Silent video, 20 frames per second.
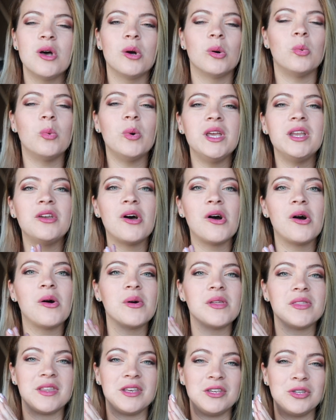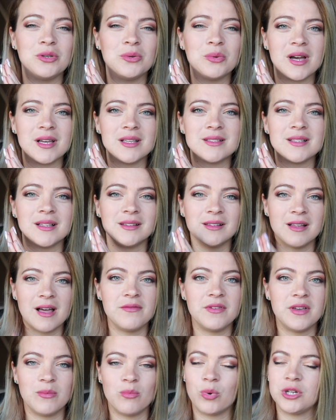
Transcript: we know that you guys love him,